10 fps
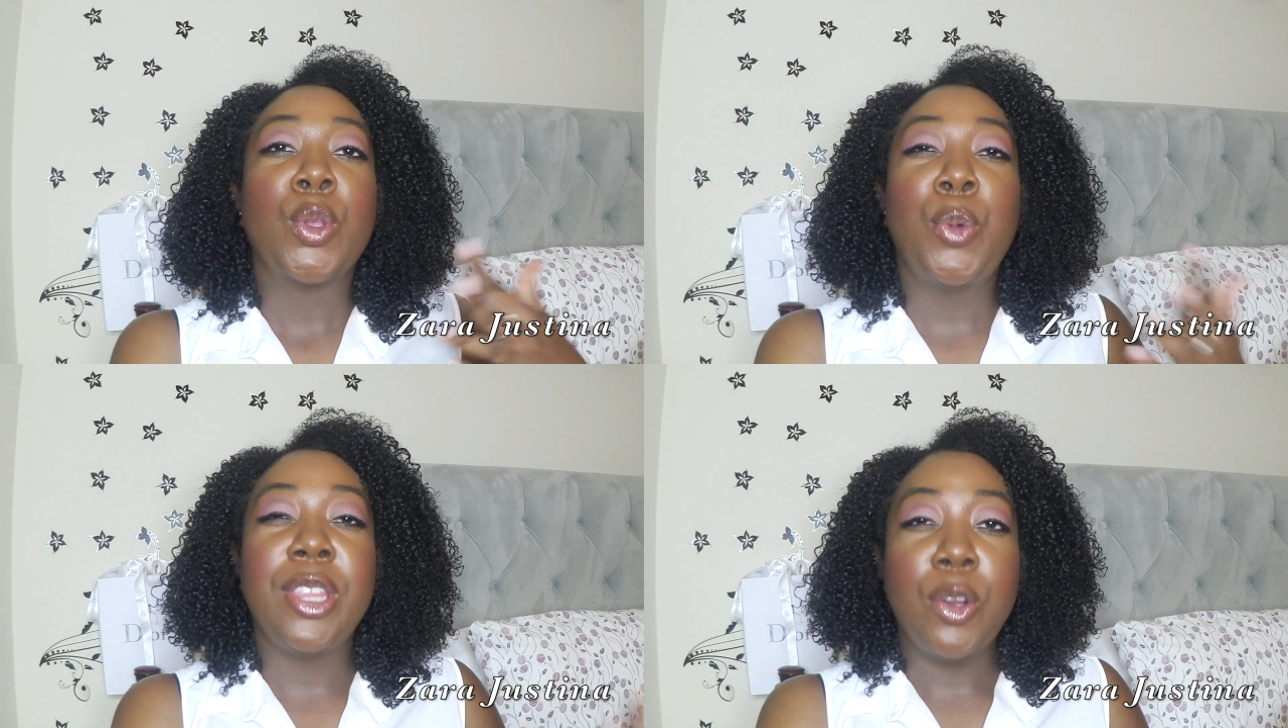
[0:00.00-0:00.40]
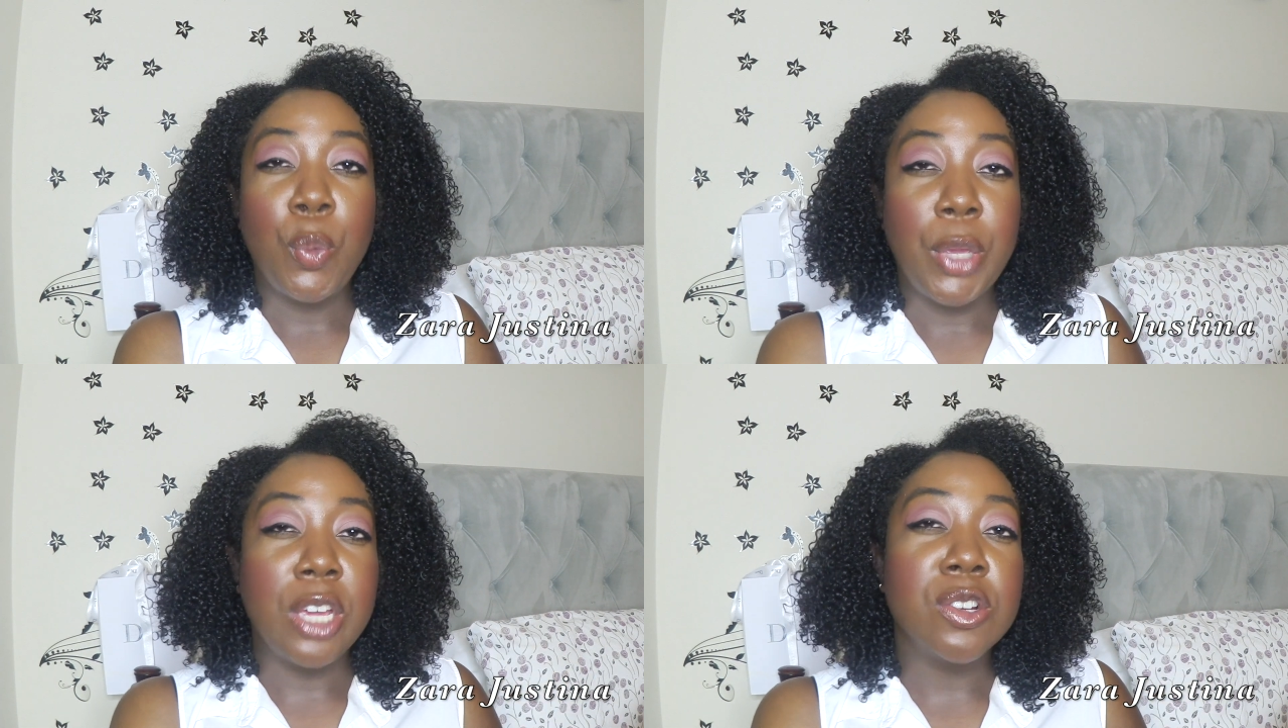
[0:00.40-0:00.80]
within a
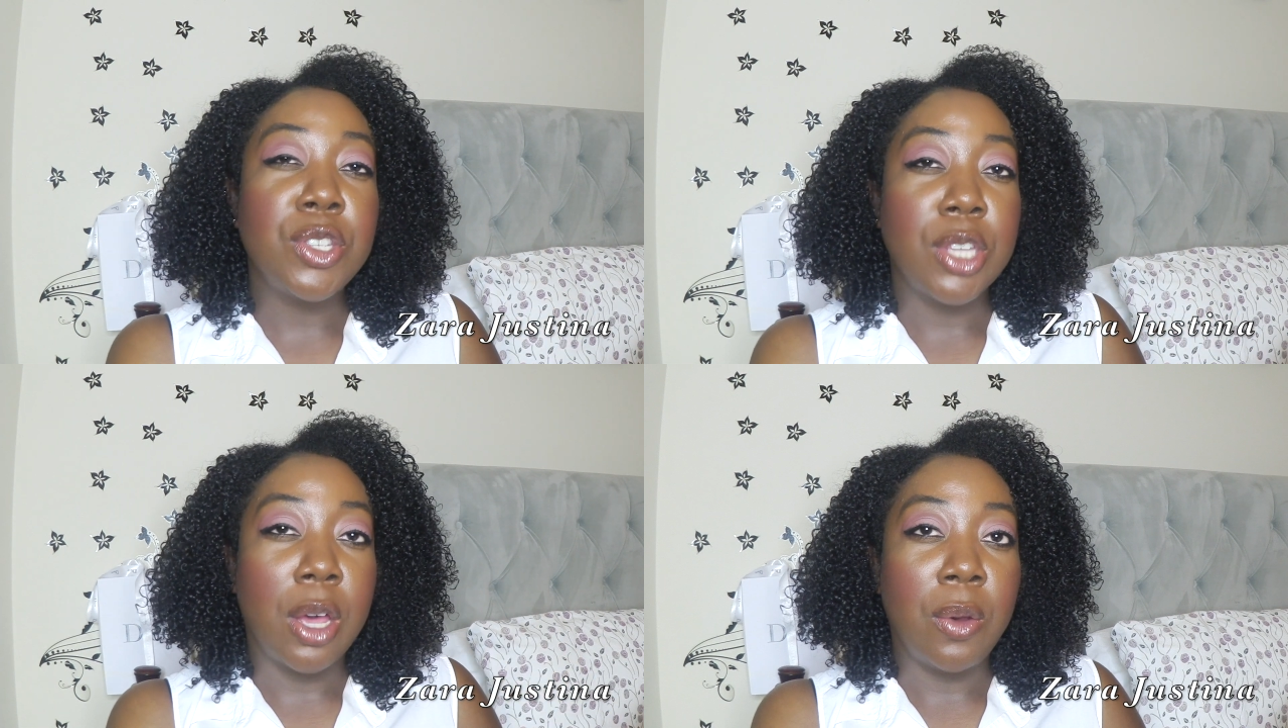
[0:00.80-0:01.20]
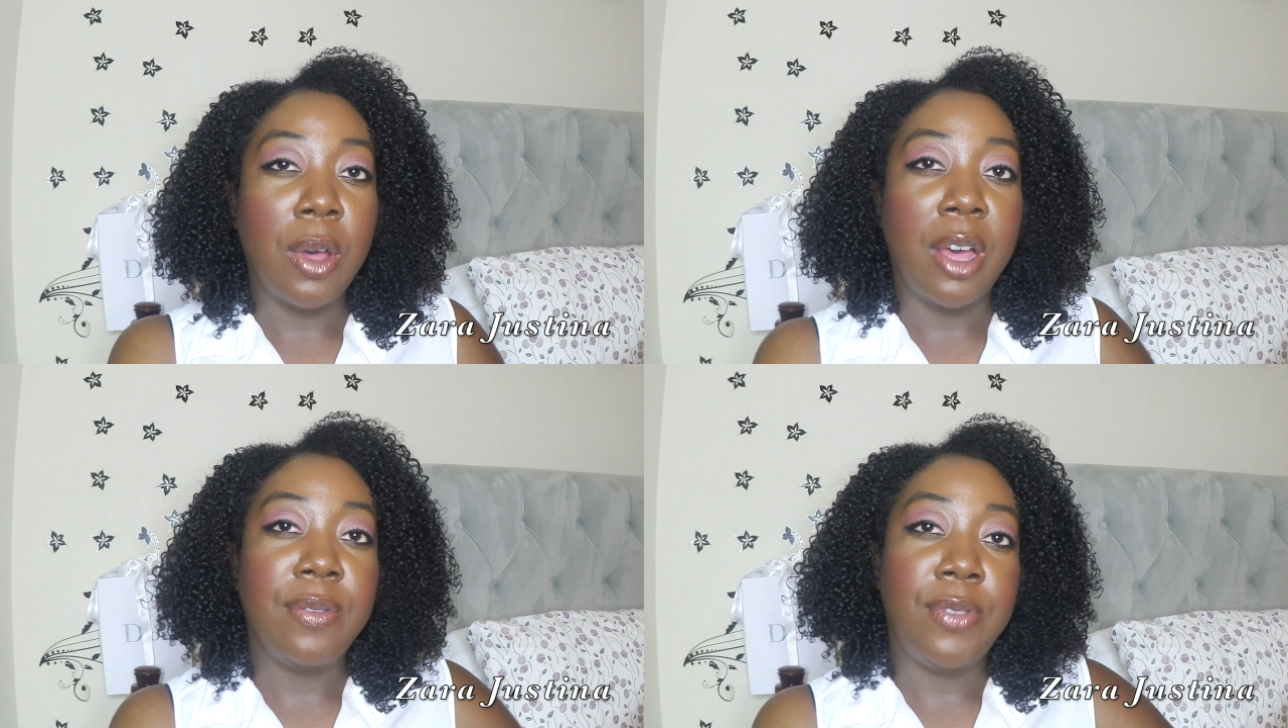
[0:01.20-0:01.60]
week or so
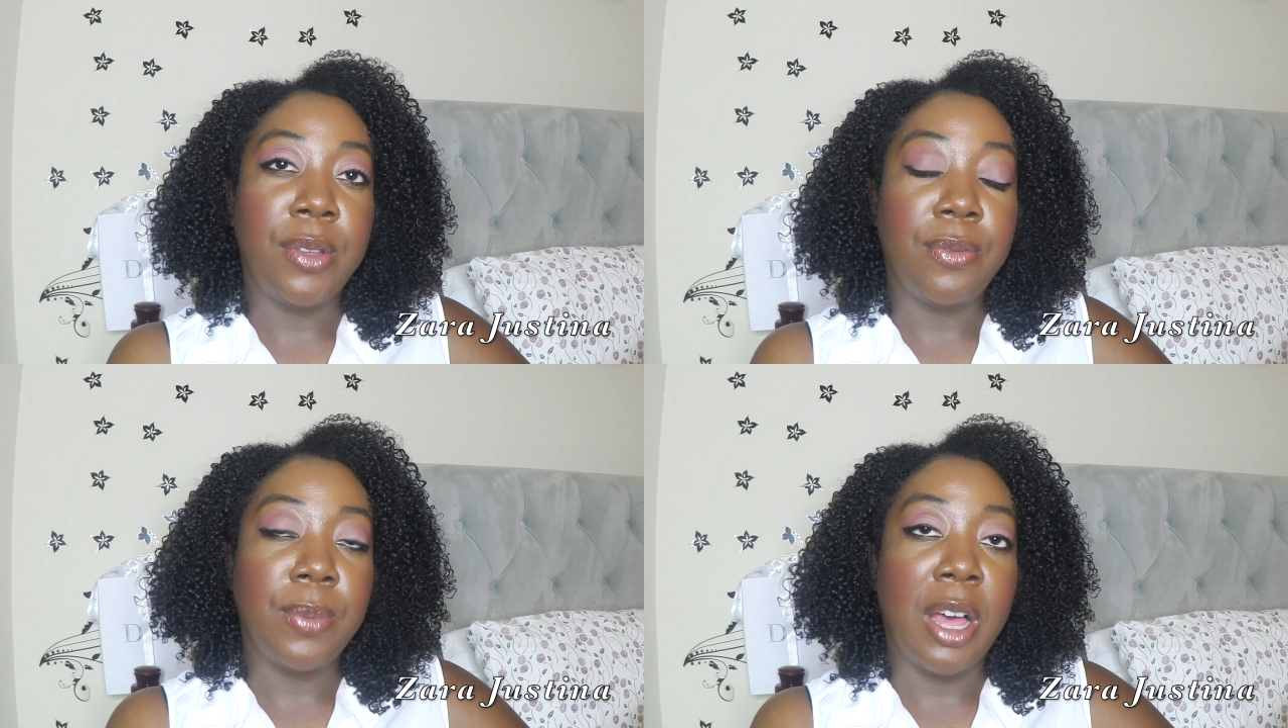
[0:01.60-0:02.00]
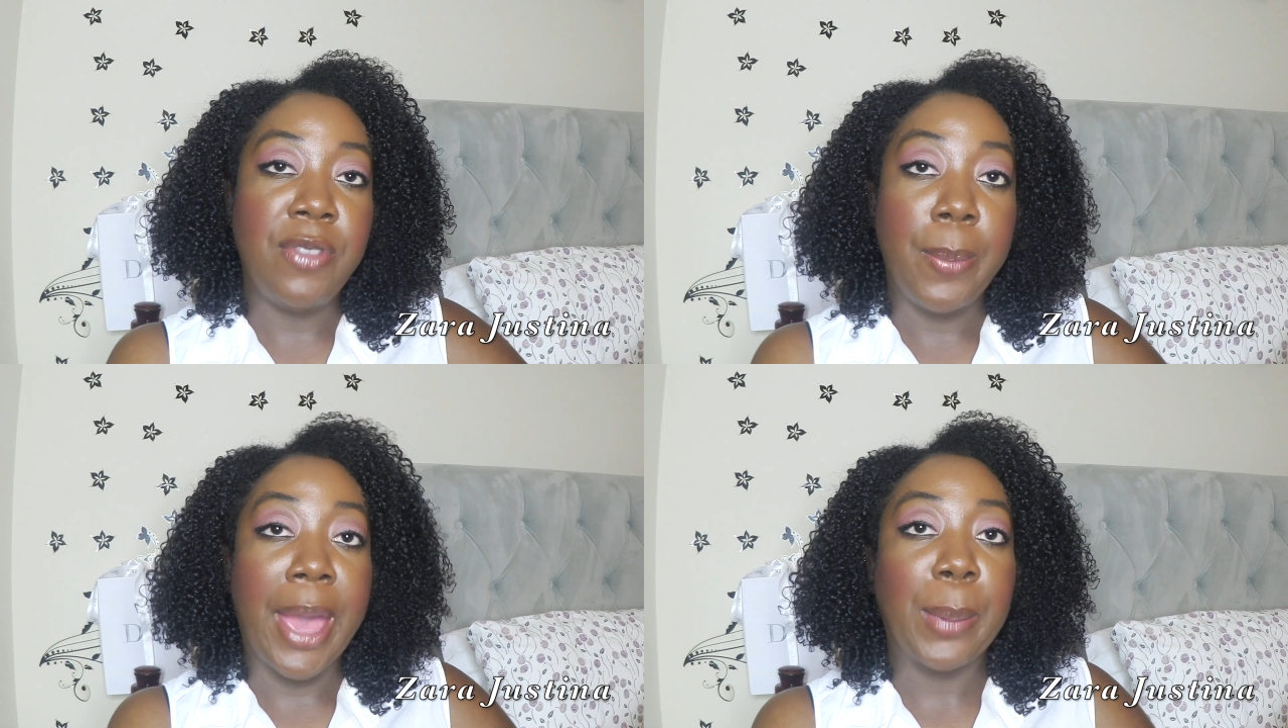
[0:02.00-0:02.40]
of the
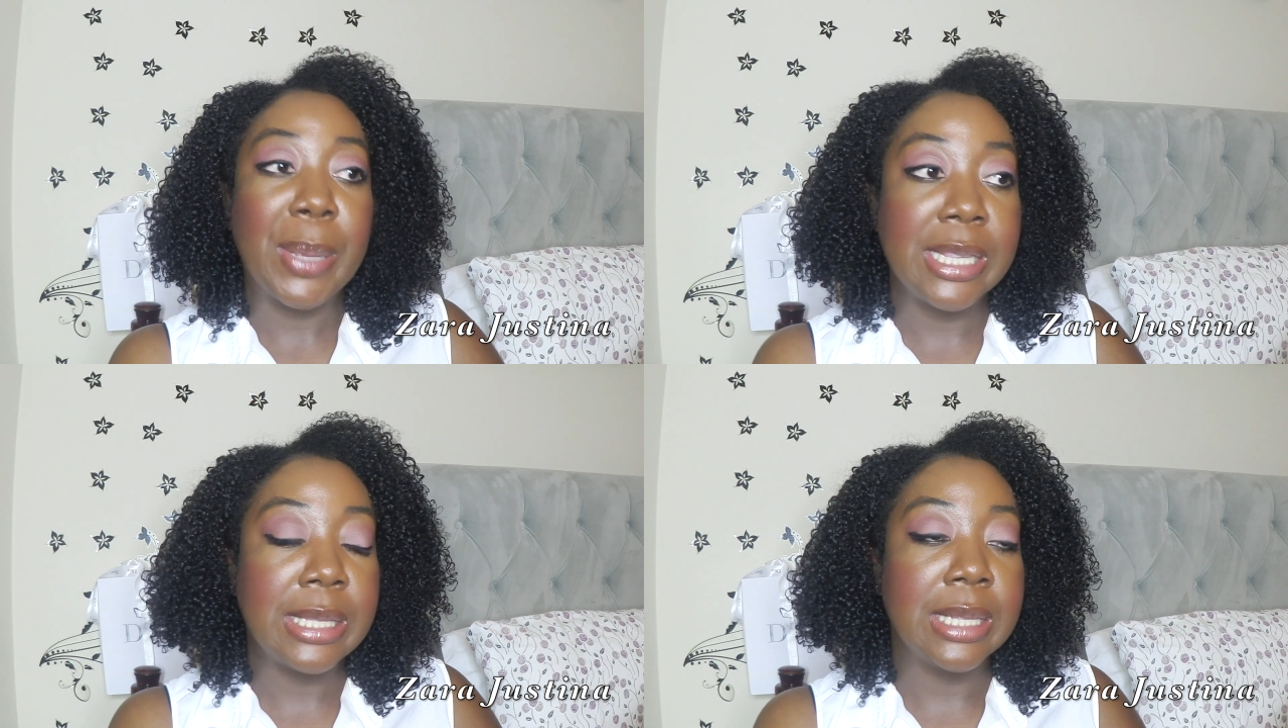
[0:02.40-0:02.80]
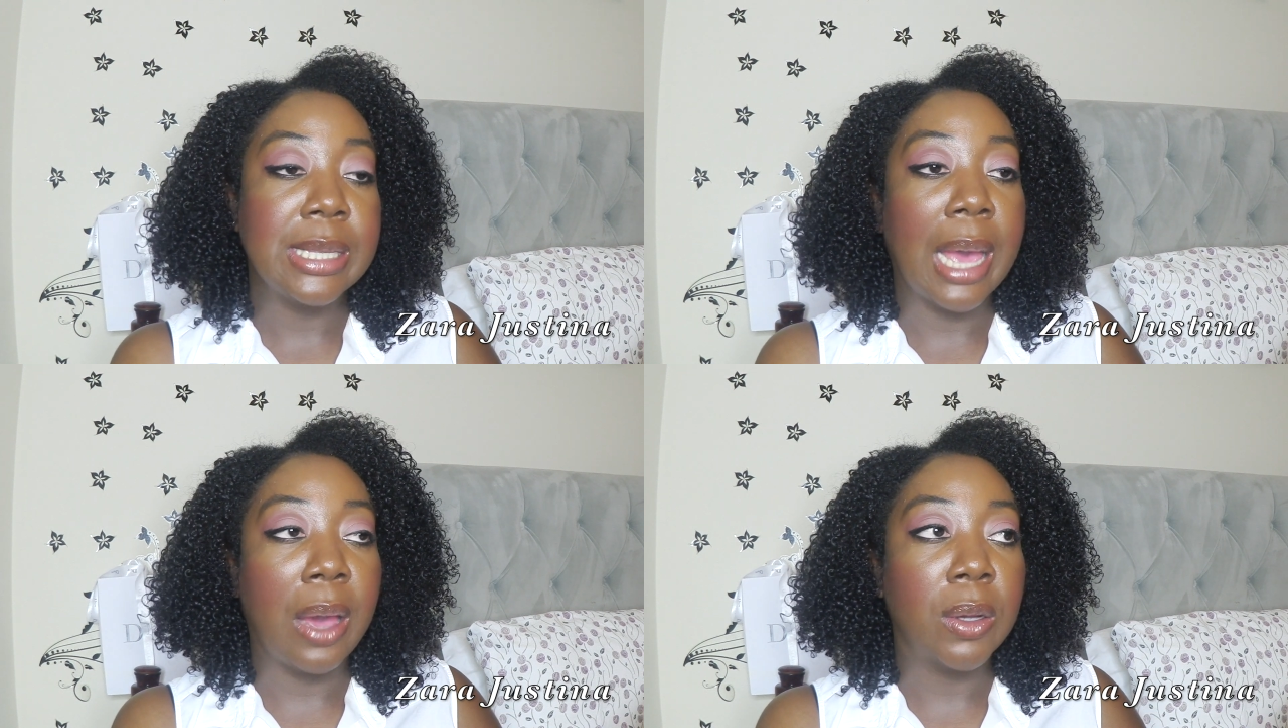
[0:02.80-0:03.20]
bag being sent
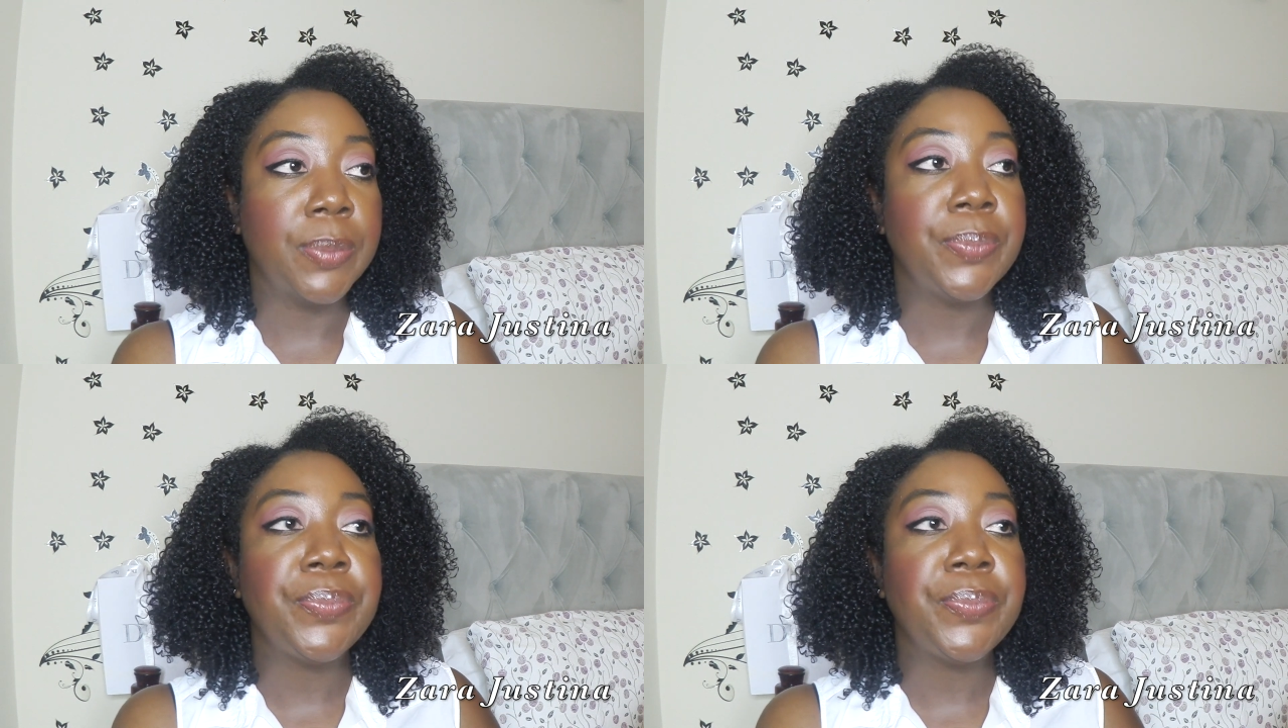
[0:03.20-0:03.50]
out,